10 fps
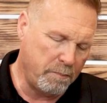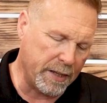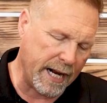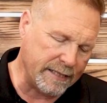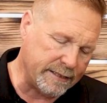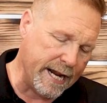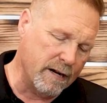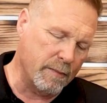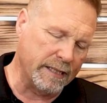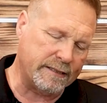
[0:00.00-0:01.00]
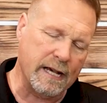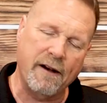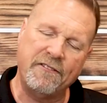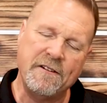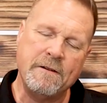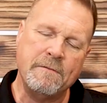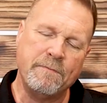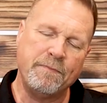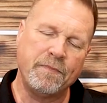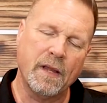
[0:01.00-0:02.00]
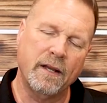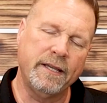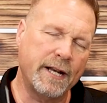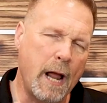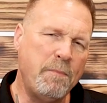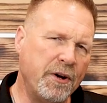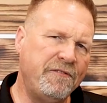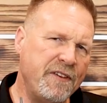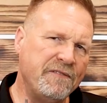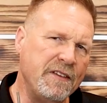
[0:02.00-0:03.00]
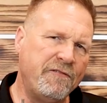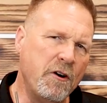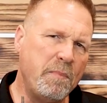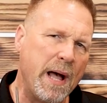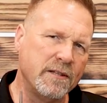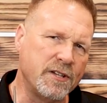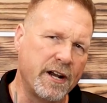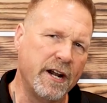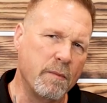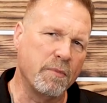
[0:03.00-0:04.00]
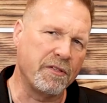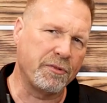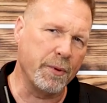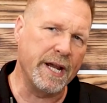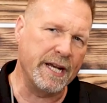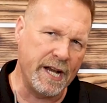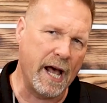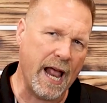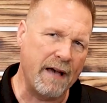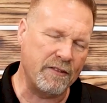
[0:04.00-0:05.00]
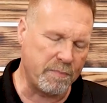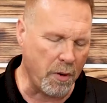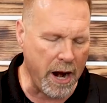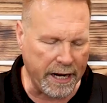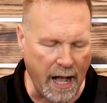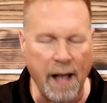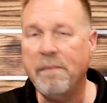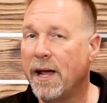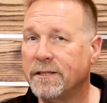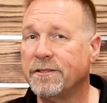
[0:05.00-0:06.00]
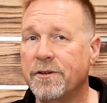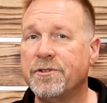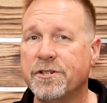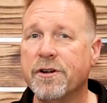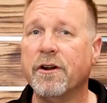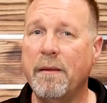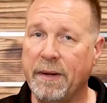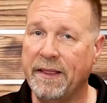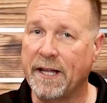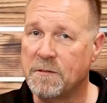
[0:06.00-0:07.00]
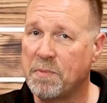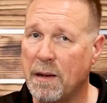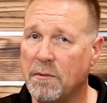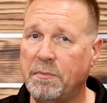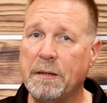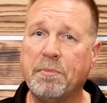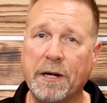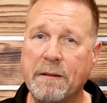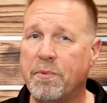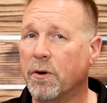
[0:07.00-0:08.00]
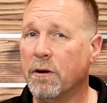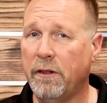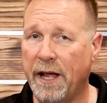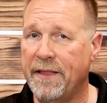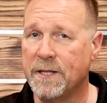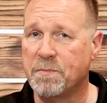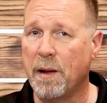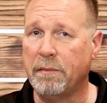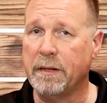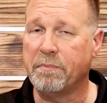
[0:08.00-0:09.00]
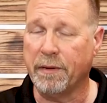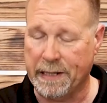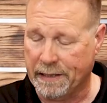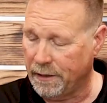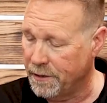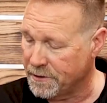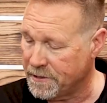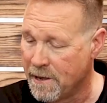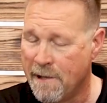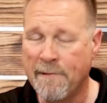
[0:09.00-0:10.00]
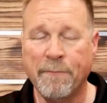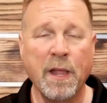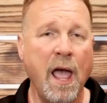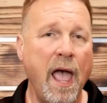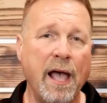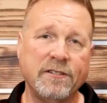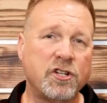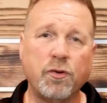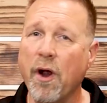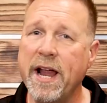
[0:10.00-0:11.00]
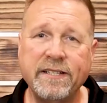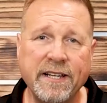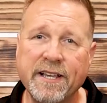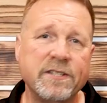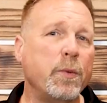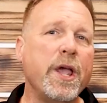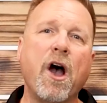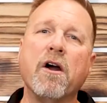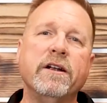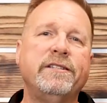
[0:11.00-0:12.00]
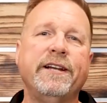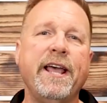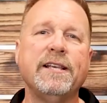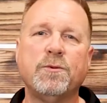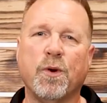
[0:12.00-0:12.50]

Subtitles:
but I say to myself, can I put 50 foot-pounds on a number 3 and not have it break? I'm not so sure. I mean, that's probably pretty borderline. That's probably pretty close. As crazy as we are in today's